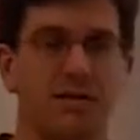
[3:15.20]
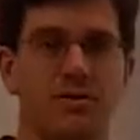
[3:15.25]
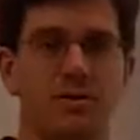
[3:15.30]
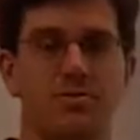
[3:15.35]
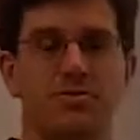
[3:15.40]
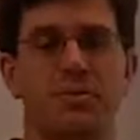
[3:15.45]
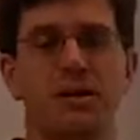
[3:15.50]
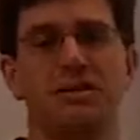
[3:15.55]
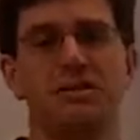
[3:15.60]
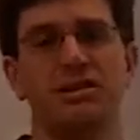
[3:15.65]

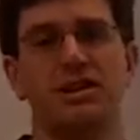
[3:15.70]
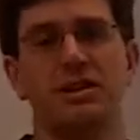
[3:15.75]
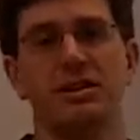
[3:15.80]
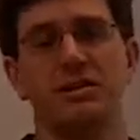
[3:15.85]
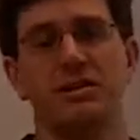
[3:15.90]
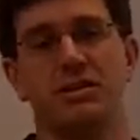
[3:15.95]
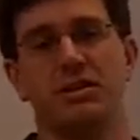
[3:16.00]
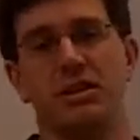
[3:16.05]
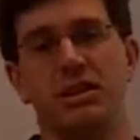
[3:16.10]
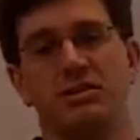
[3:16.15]
the
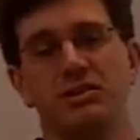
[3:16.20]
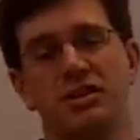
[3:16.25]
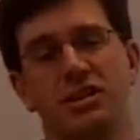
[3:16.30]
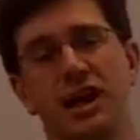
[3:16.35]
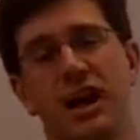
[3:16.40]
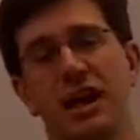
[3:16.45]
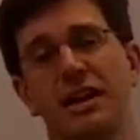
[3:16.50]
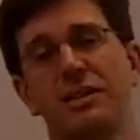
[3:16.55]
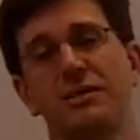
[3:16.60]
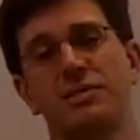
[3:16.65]
president can
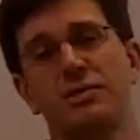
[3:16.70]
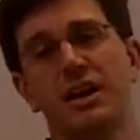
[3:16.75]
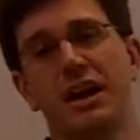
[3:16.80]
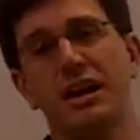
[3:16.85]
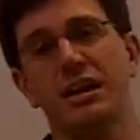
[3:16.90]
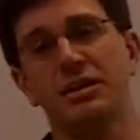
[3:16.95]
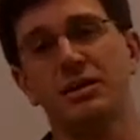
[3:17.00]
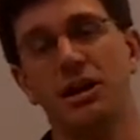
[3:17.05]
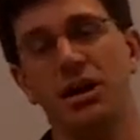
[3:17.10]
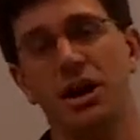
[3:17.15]
kind of
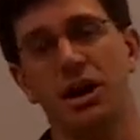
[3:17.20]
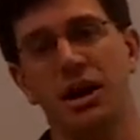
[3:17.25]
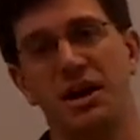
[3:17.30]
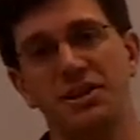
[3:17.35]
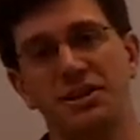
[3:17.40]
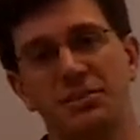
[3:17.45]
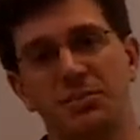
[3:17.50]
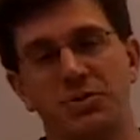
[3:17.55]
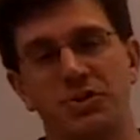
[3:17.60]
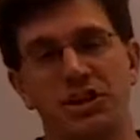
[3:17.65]
write
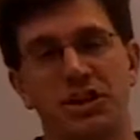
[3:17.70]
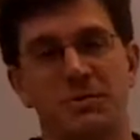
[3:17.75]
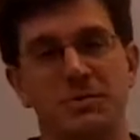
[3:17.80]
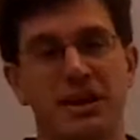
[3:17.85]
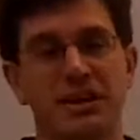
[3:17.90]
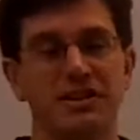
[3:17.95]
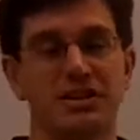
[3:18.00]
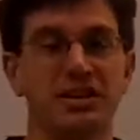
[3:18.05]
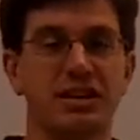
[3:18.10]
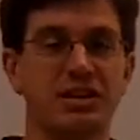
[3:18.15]
laws when he
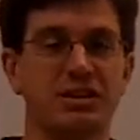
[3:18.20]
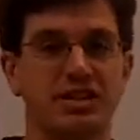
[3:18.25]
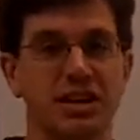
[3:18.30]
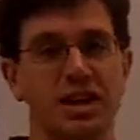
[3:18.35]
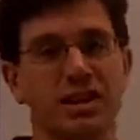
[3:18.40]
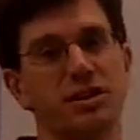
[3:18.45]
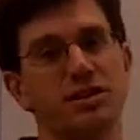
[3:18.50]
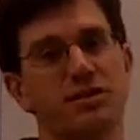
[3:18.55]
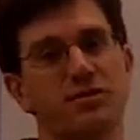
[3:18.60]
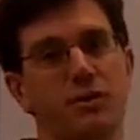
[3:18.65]
makes an
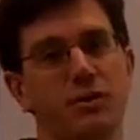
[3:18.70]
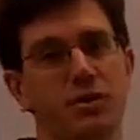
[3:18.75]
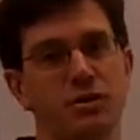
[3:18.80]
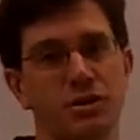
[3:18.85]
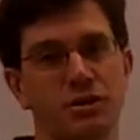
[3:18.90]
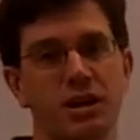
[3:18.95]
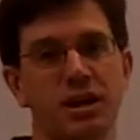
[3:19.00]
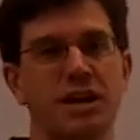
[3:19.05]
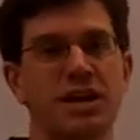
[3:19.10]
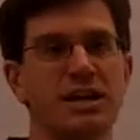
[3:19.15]
executive
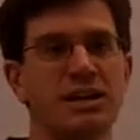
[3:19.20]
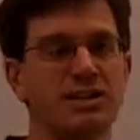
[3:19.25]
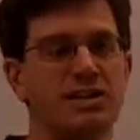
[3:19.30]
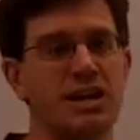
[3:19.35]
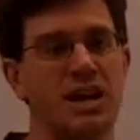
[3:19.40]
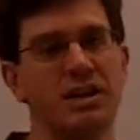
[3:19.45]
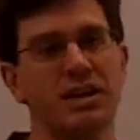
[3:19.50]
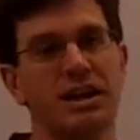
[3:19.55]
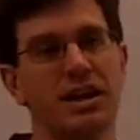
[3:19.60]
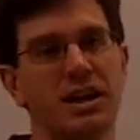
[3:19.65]
order
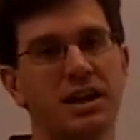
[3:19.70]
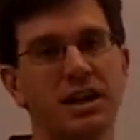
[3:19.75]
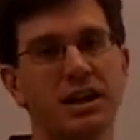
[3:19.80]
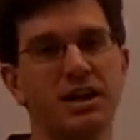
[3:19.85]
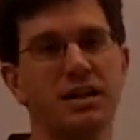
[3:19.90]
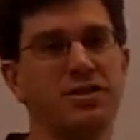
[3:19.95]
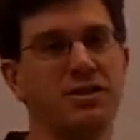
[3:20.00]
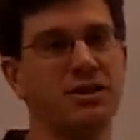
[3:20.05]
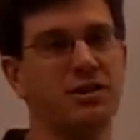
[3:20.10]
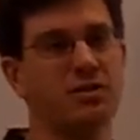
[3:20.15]

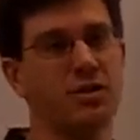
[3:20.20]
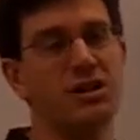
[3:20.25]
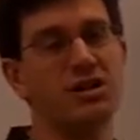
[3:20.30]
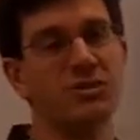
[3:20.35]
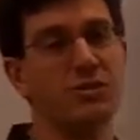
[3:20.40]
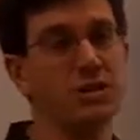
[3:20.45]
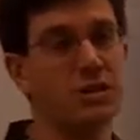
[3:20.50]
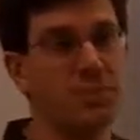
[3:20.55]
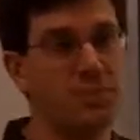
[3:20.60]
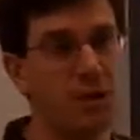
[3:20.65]
telling the
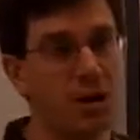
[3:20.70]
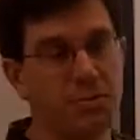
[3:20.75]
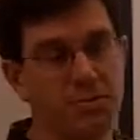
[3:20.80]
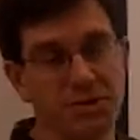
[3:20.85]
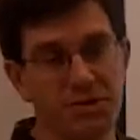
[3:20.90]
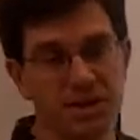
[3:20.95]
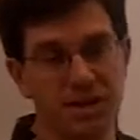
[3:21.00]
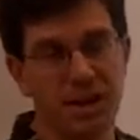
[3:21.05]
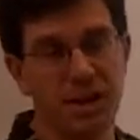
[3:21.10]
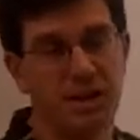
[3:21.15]
Treasury
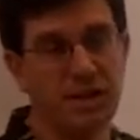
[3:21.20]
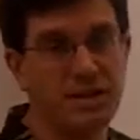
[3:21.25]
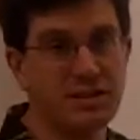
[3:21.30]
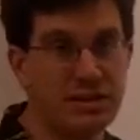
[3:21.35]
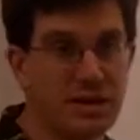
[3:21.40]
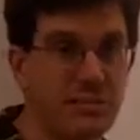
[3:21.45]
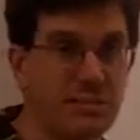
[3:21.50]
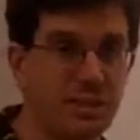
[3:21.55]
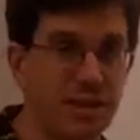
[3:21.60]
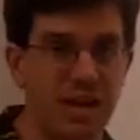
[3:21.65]
Department to
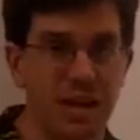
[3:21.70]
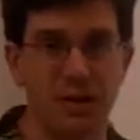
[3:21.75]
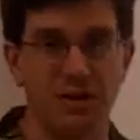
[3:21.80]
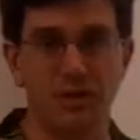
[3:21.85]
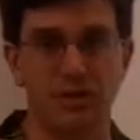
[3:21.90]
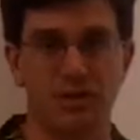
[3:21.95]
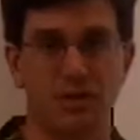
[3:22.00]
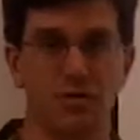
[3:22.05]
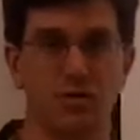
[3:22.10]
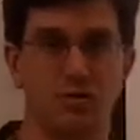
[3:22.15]
carry something
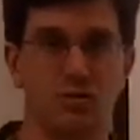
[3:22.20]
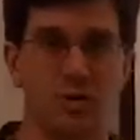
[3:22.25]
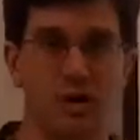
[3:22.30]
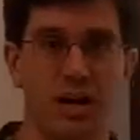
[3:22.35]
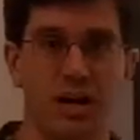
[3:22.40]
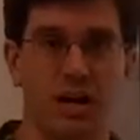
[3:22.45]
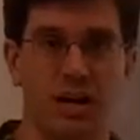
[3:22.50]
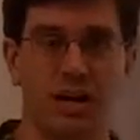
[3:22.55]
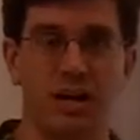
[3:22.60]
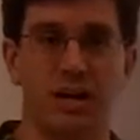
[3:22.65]
out a certain
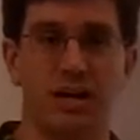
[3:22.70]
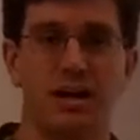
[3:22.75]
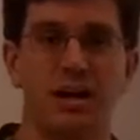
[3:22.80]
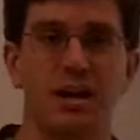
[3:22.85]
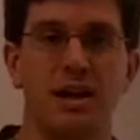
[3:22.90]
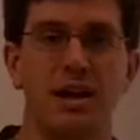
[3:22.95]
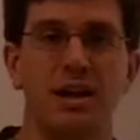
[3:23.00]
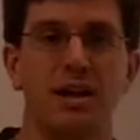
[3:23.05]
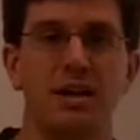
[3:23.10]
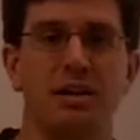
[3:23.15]
way.
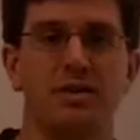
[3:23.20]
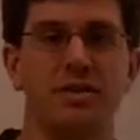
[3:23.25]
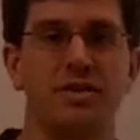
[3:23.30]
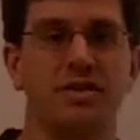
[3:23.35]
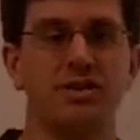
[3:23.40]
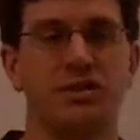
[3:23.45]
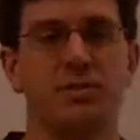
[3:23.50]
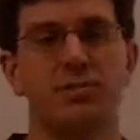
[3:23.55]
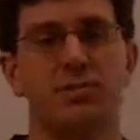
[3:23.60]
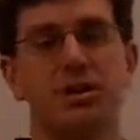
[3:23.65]

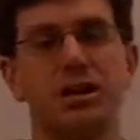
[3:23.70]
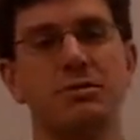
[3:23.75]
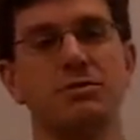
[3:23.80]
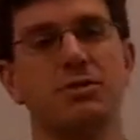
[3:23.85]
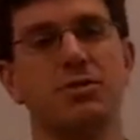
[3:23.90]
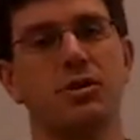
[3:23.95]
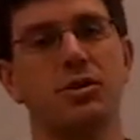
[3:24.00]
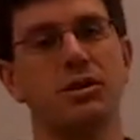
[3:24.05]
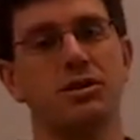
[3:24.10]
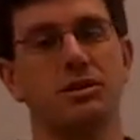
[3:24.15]
The
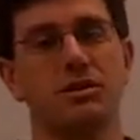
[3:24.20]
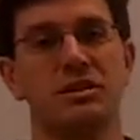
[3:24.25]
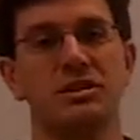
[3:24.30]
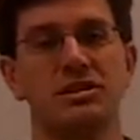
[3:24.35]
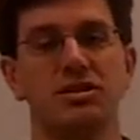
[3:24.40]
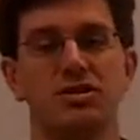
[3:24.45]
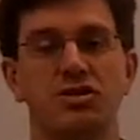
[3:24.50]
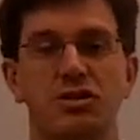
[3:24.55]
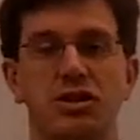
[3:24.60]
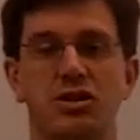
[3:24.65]
Supreme Court
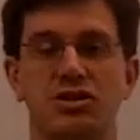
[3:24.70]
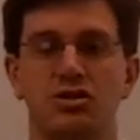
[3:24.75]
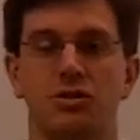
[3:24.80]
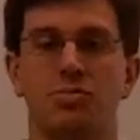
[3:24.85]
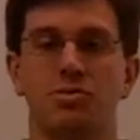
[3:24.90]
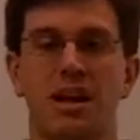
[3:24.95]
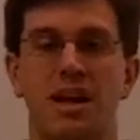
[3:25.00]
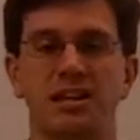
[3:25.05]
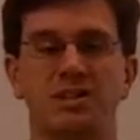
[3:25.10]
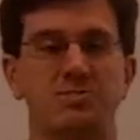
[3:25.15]
is the
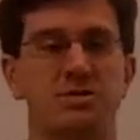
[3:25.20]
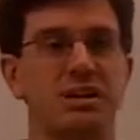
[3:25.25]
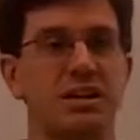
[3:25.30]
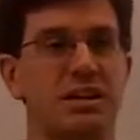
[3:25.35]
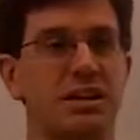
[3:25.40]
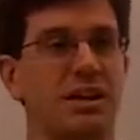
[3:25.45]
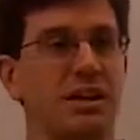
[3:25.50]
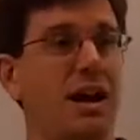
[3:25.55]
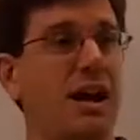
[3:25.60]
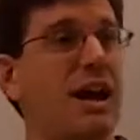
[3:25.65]
judicial branch, but
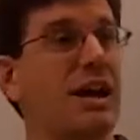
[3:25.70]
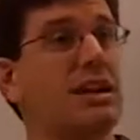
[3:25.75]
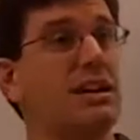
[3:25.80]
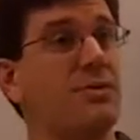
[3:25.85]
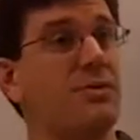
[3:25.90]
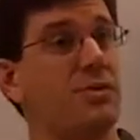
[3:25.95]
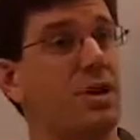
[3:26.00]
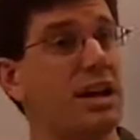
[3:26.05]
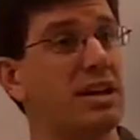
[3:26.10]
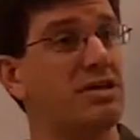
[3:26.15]
it
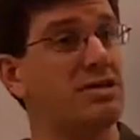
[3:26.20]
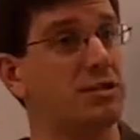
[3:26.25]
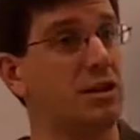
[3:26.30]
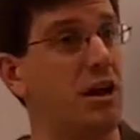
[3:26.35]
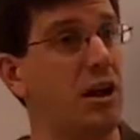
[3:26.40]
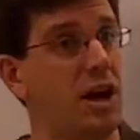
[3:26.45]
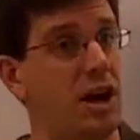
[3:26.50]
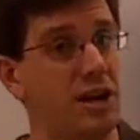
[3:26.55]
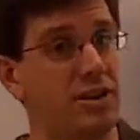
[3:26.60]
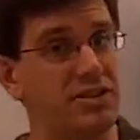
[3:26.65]
kind of writes
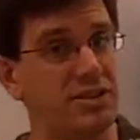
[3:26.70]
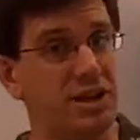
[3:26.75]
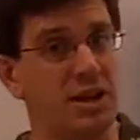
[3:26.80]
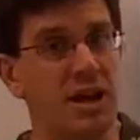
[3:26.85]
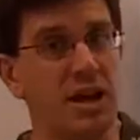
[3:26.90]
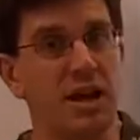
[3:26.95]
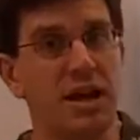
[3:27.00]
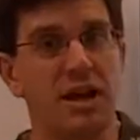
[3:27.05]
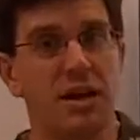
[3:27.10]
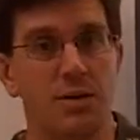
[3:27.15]

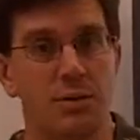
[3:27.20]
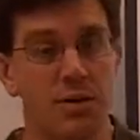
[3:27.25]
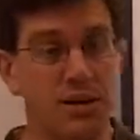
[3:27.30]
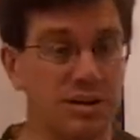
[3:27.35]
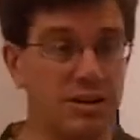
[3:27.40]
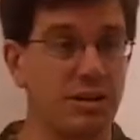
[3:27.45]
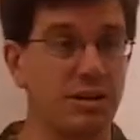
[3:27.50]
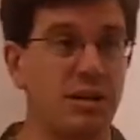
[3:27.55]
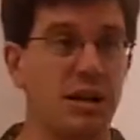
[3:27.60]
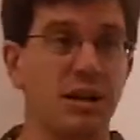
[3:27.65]
laws
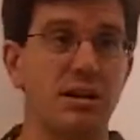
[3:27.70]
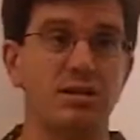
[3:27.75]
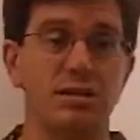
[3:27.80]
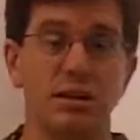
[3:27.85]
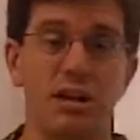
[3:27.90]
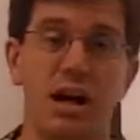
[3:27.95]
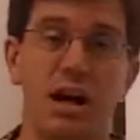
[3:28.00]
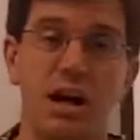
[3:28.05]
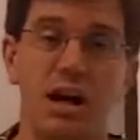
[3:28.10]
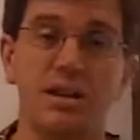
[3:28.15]
when it declares
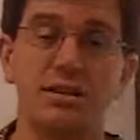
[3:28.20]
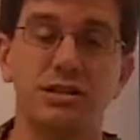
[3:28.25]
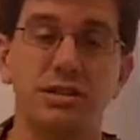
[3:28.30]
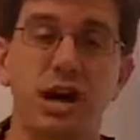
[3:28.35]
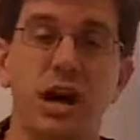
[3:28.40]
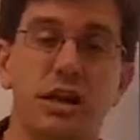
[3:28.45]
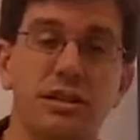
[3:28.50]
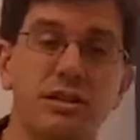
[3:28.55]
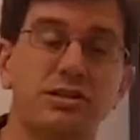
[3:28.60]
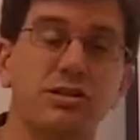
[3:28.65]
a law
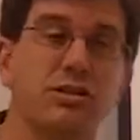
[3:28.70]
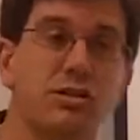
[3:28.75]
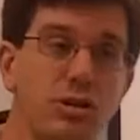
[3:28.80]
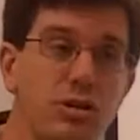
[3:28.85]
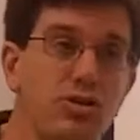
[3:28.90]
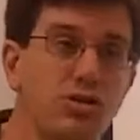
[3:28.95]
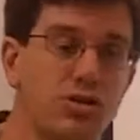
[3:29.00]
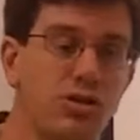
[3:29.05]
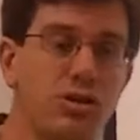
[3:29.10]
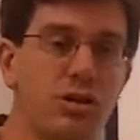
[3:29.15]

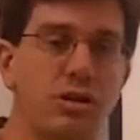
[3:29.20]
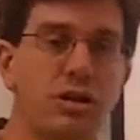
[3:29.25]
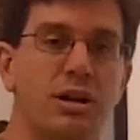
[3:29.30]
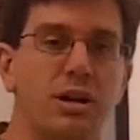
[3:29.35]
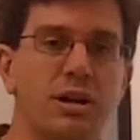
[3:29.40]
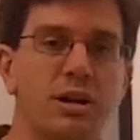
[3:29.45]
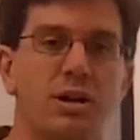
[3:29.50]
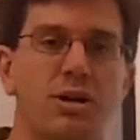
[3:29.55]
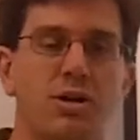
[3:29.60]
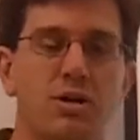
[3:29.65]

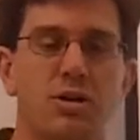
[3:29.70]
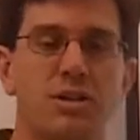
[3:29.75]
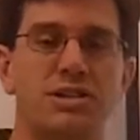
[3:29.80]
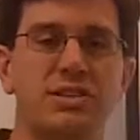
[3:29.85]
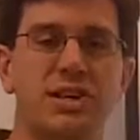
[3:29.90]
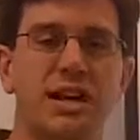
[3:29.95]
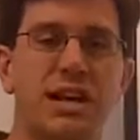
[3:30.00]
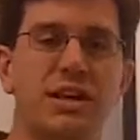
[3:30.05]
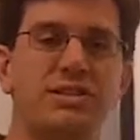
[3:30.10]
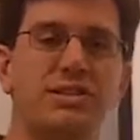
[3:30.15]
unconstitutional or
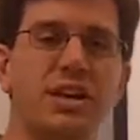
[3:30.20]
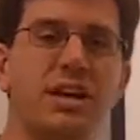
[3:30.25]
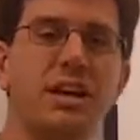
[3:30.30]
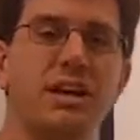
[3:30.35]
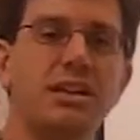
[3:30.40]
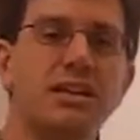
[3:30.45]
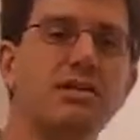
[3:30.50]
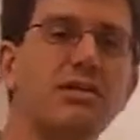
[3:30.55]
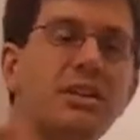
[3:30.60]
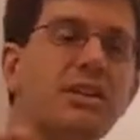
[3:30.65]
says
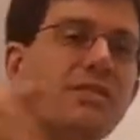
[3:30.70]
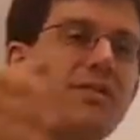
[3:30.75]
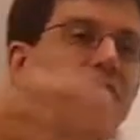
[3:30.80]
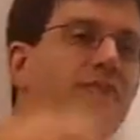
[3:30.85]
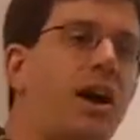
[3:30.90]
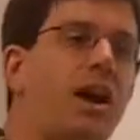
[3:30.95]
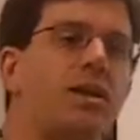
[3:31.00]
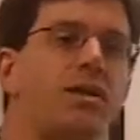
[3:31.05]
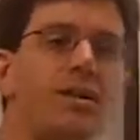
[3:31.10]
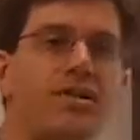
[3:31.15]
you need to
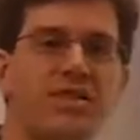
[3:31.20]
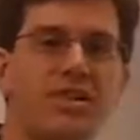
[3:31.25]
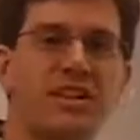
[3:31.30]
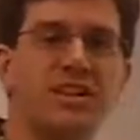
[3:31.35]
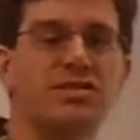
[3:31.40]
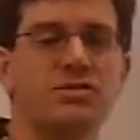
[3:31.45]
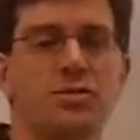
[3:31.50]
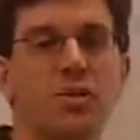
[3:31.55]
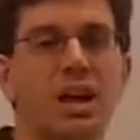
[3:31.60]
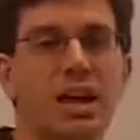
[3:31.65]
follow it
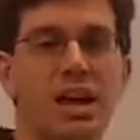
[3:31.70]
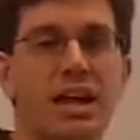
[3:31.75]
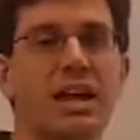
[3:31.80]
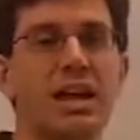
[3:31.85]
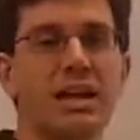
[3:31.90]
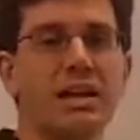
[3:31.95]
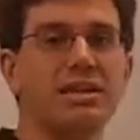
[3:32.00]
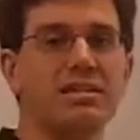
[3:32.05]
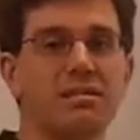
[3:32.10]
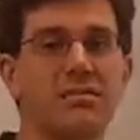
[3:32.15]
this
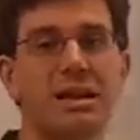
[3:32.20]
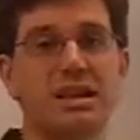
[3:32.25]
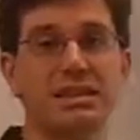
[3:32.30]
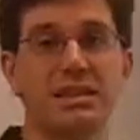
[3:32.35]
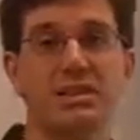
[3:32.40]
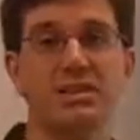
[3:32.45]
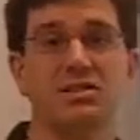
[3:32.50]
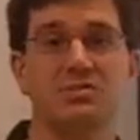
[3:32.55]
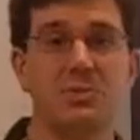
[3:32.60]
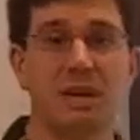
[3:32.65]
way to
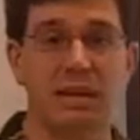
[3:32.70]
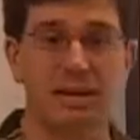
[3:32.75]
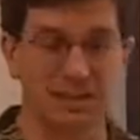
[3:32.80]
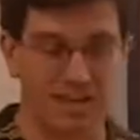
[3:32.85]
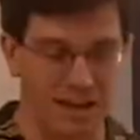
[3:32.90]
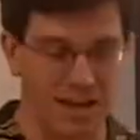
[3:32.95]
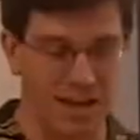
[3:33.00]
make this make